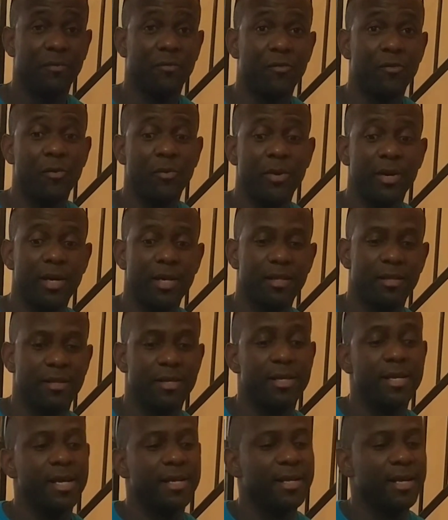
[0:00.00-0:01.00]
Before we end,
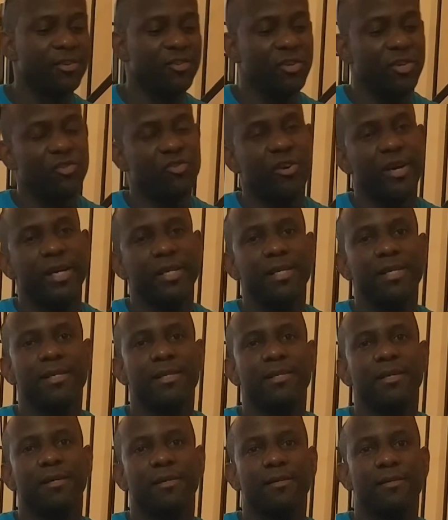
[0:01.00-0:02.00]
you can actually try
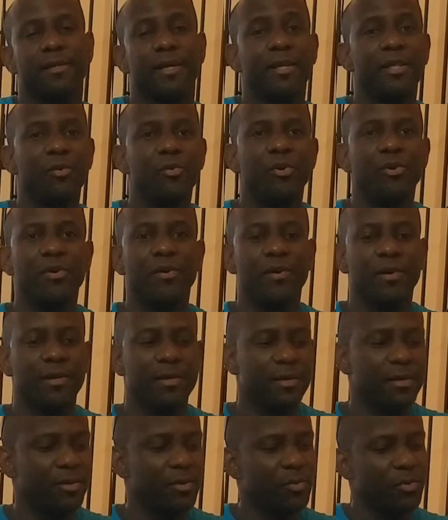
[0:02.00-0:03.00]
this now anywhere you're at
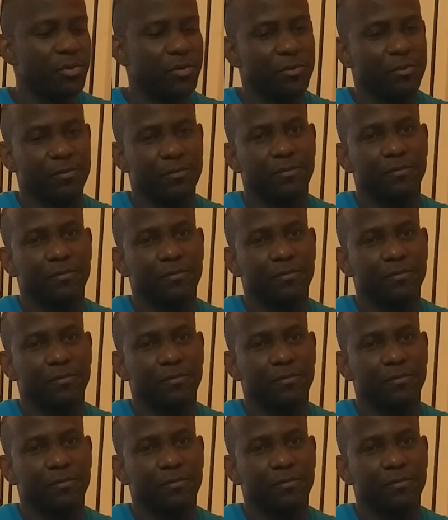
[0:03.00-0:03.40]
the world.